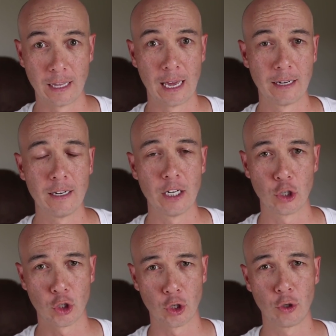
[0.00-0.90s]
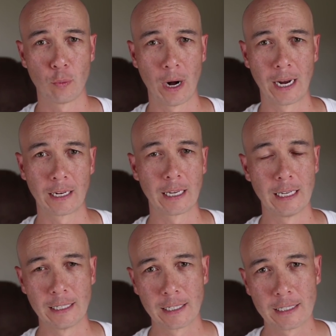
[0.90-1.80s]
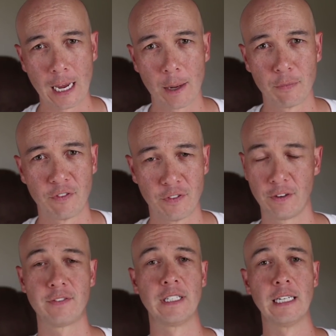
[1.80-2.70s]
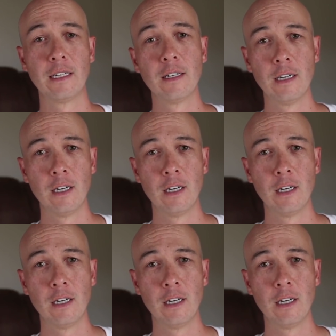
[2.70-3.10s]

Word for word: then it should rank in the top 50,